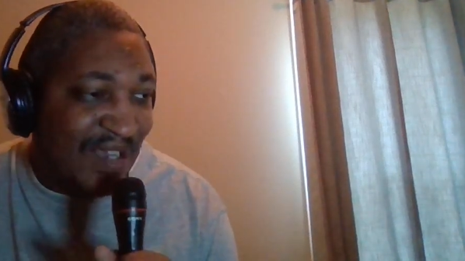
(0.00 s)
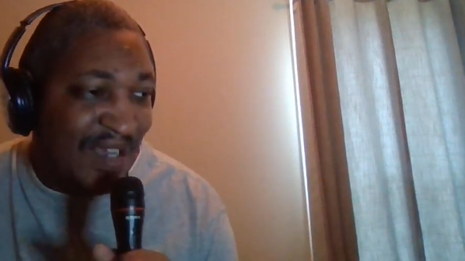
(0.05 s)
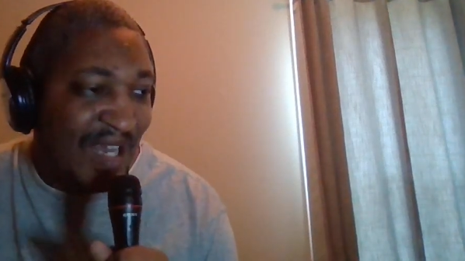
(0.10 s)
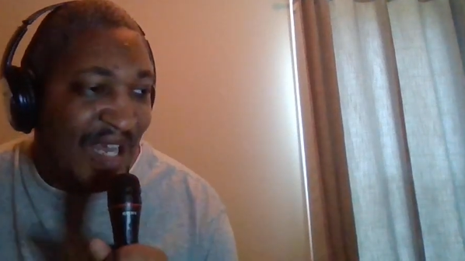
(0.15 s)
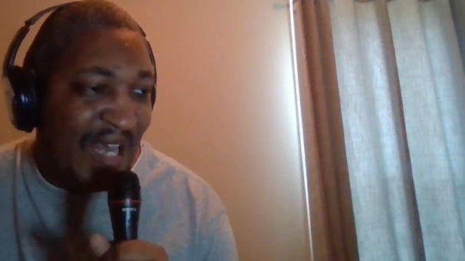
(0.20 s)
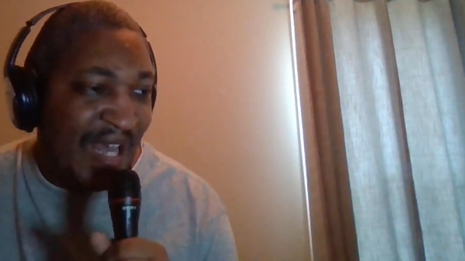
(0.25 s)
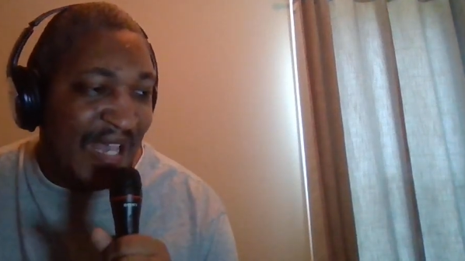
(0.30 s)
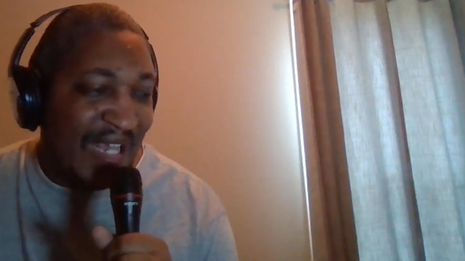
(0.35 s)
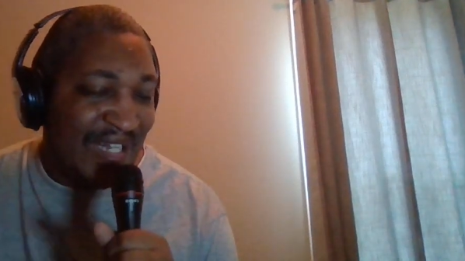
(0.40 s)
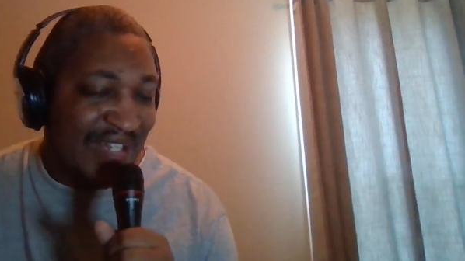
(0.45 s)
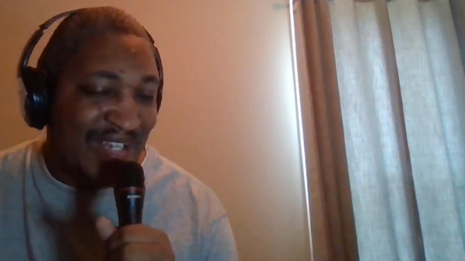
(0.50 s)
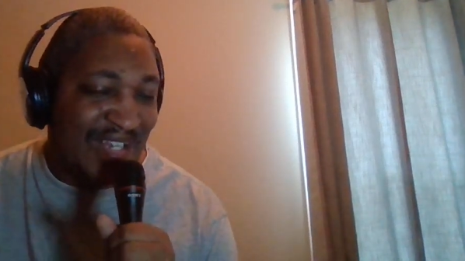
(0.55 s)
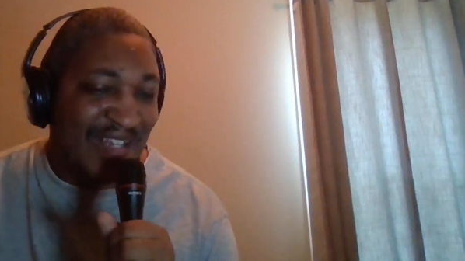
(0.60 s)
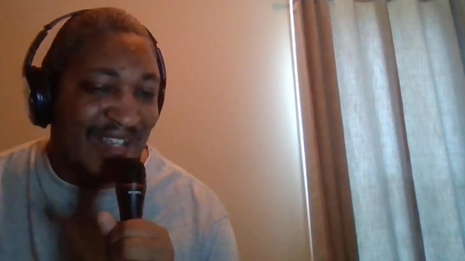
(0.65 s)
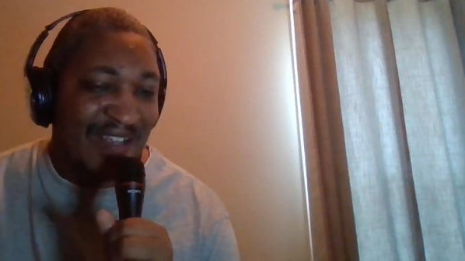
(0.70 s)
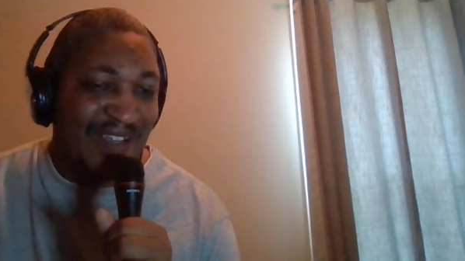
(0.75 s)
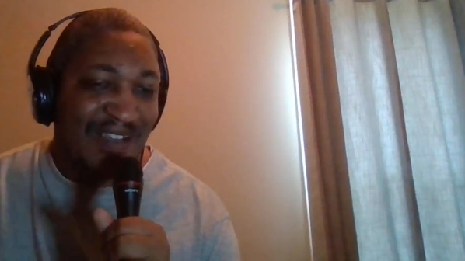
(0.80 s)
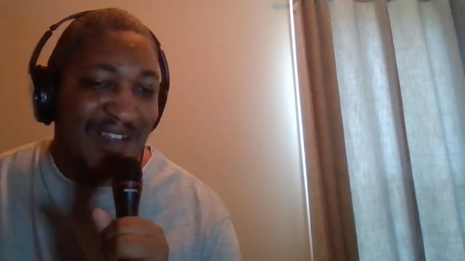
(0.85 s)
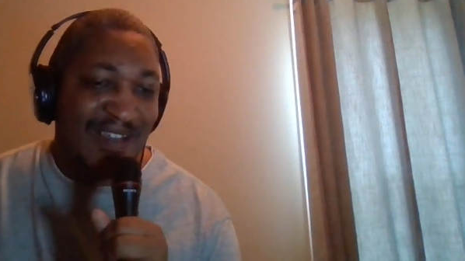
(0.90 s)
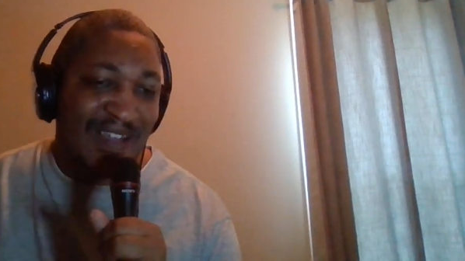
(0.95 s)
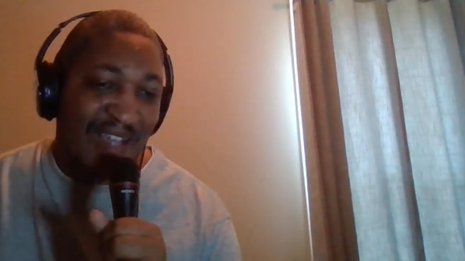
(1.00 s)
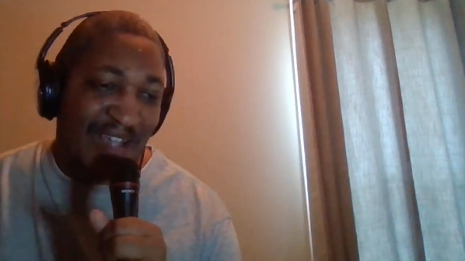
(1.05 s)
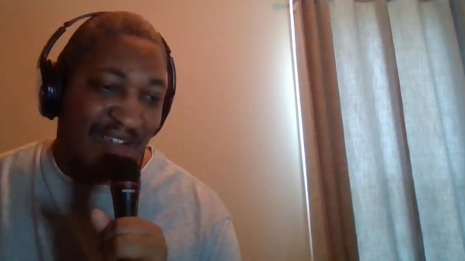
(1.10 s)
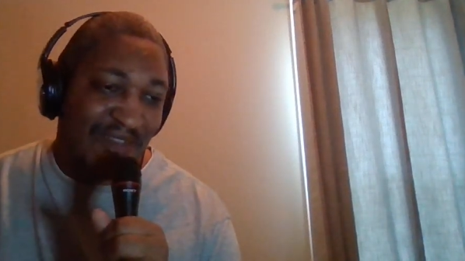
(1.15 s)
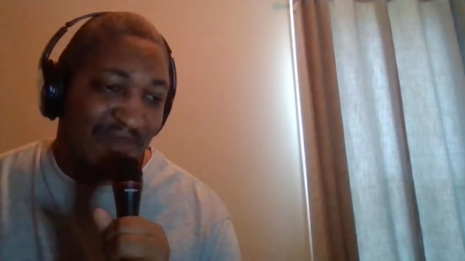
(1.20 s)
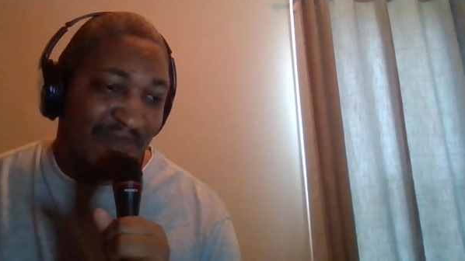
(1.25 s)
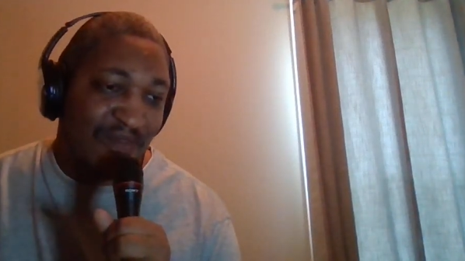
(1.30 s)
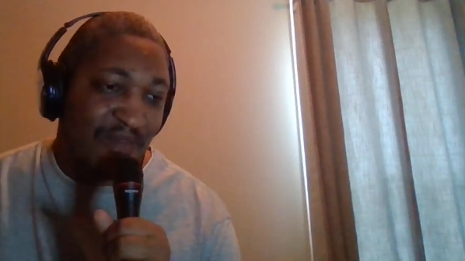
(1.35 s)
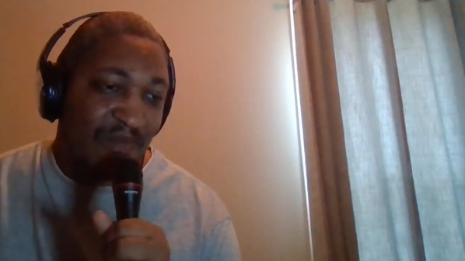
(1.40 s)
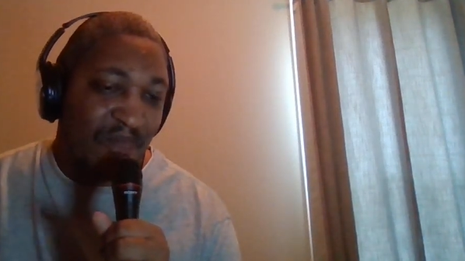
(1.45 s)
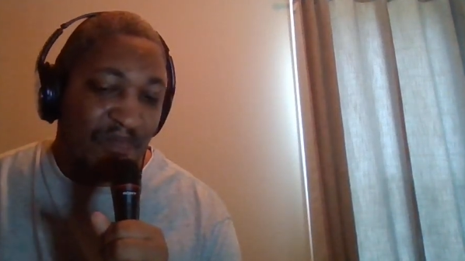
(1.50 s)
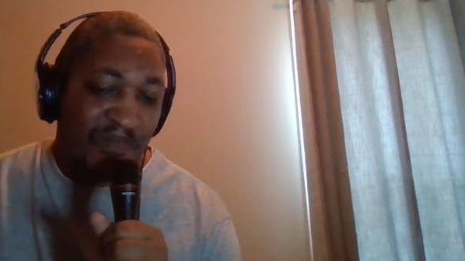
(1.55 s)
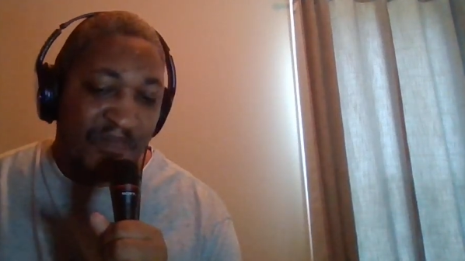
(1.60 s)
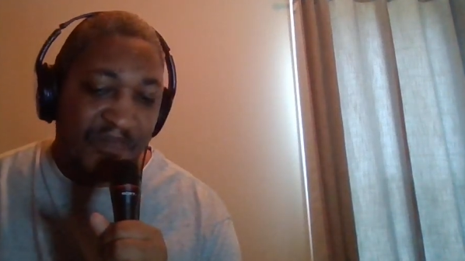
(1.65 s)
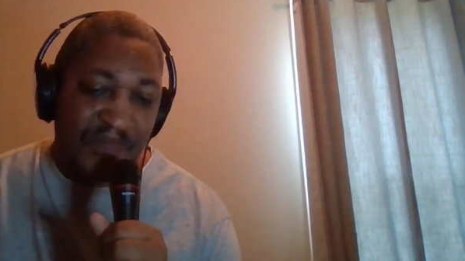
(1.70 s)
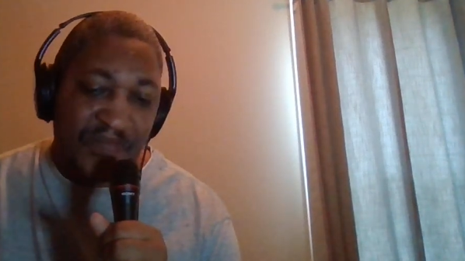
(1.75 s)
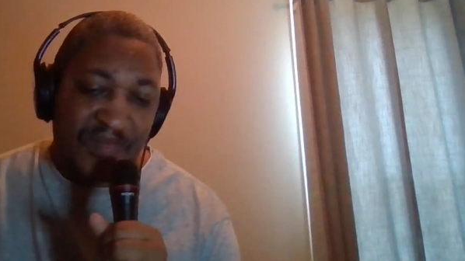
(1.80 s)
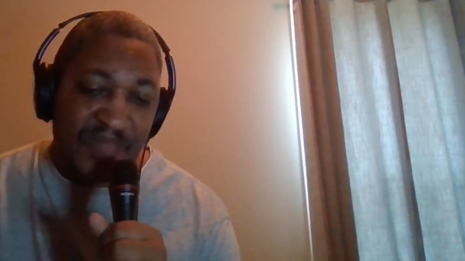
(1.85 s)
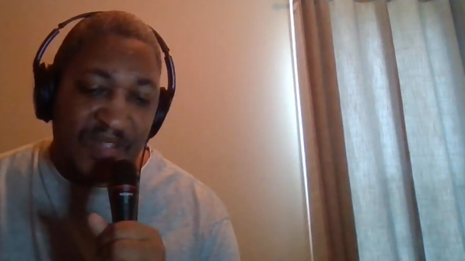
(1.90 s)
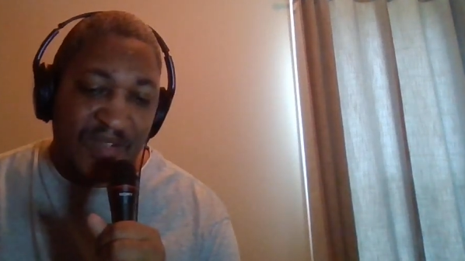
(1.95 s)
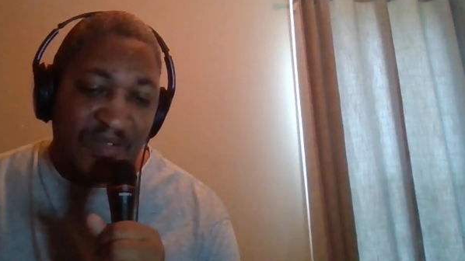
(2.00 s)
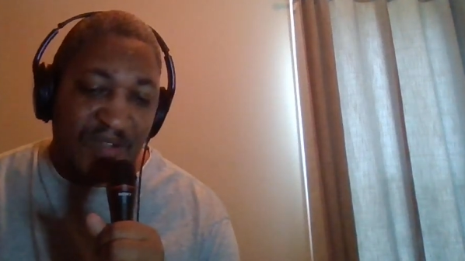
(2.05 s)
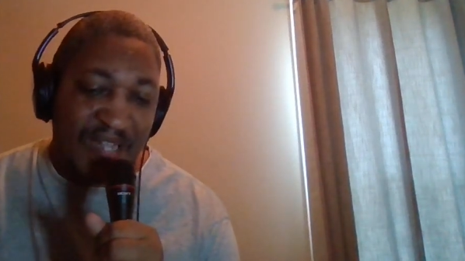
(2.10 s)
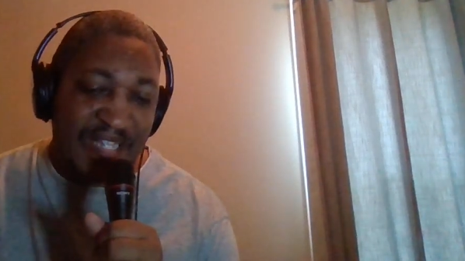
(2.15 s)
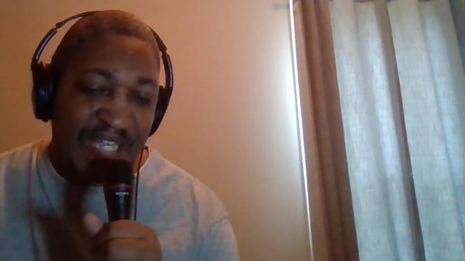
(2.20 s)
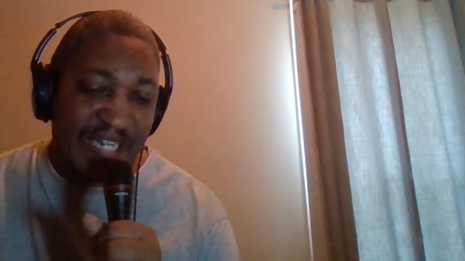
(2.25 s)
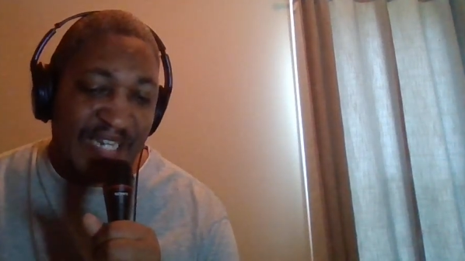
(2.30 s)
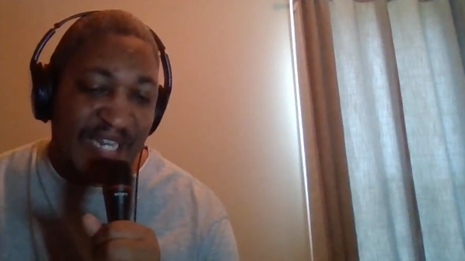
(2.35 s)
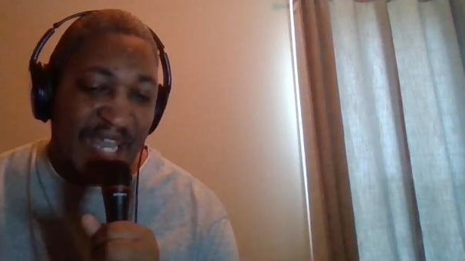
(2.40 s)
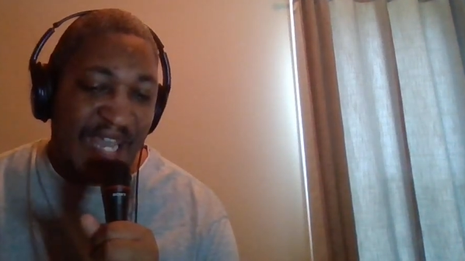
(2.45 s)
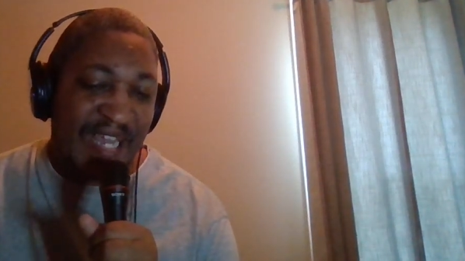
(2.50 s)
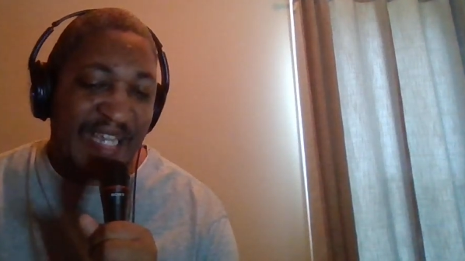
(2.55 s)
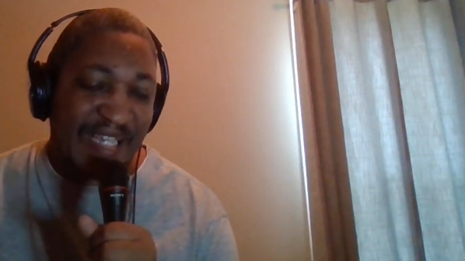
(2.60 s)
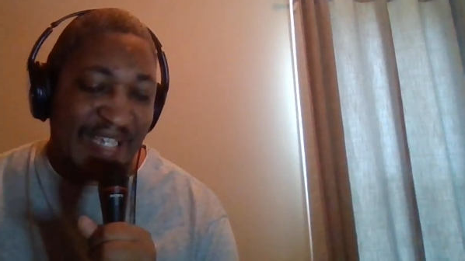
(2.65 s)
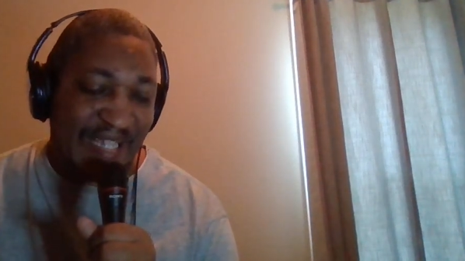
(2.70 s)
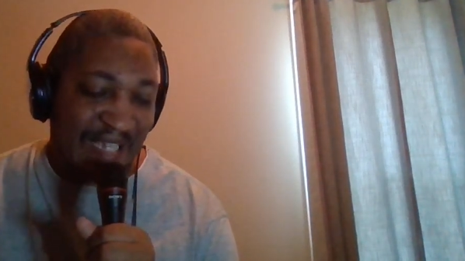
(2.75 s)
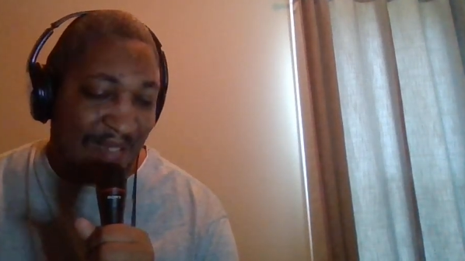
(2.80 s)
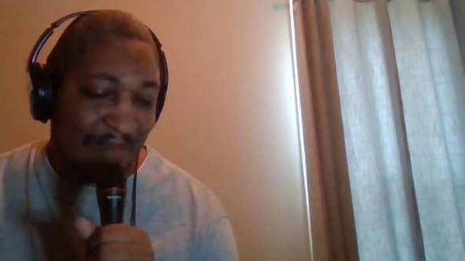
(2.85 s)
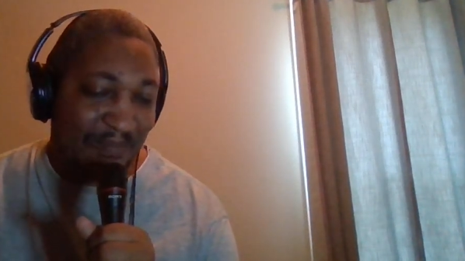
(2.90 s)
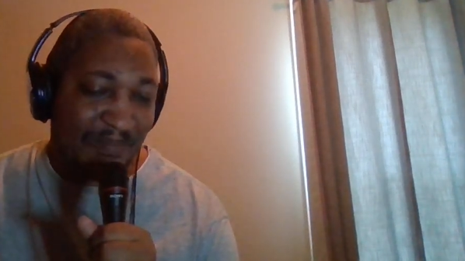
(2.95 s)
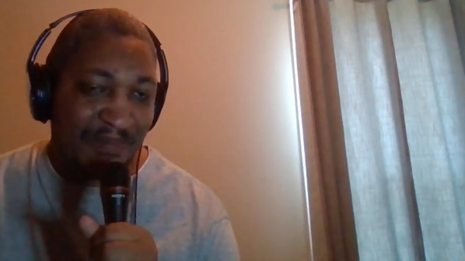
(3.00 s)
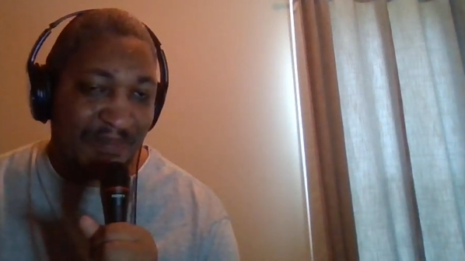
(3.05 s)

height, like an AM.